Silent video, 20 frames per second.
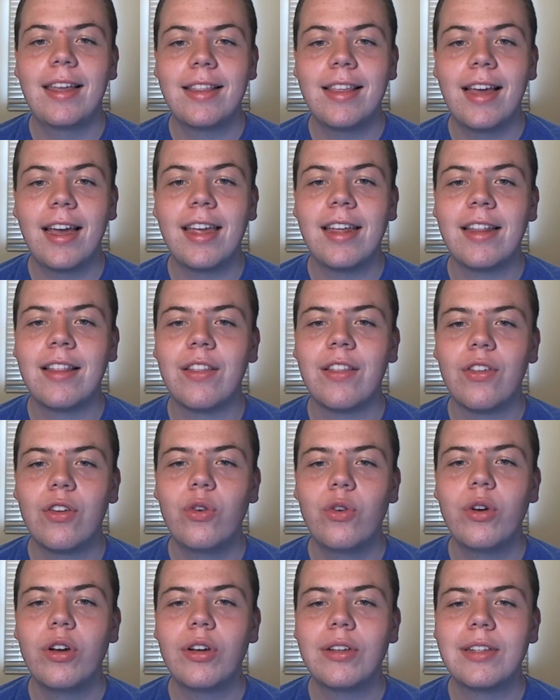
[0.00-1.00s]
Titans,
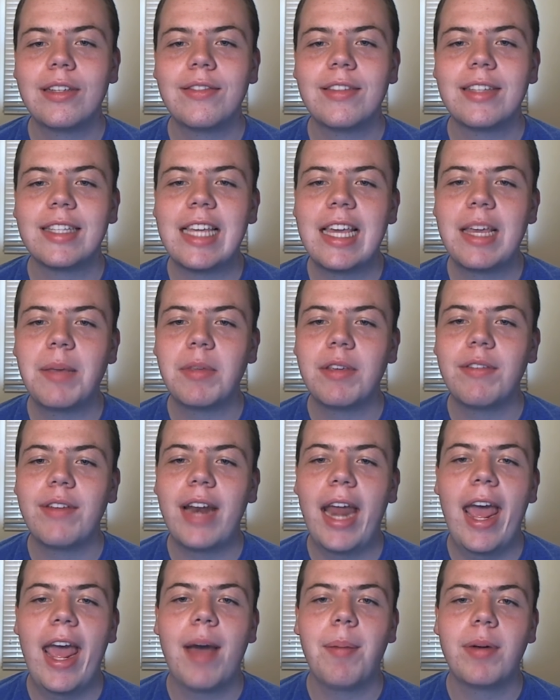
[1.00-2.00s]
who knows if this game's even
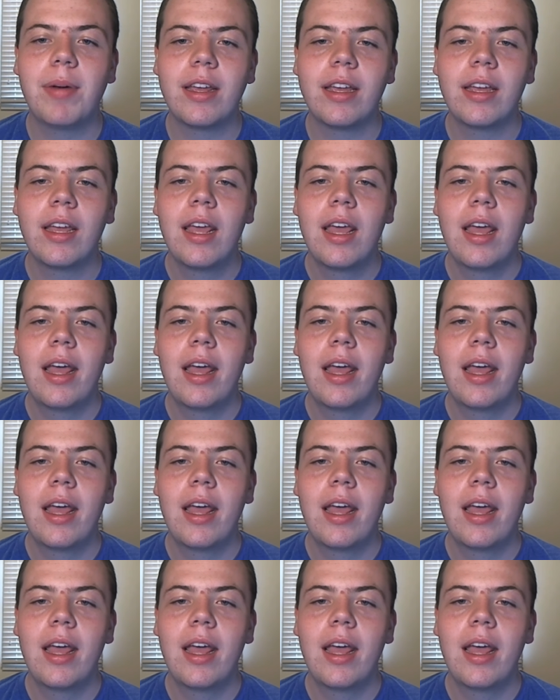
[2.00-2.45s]
happening.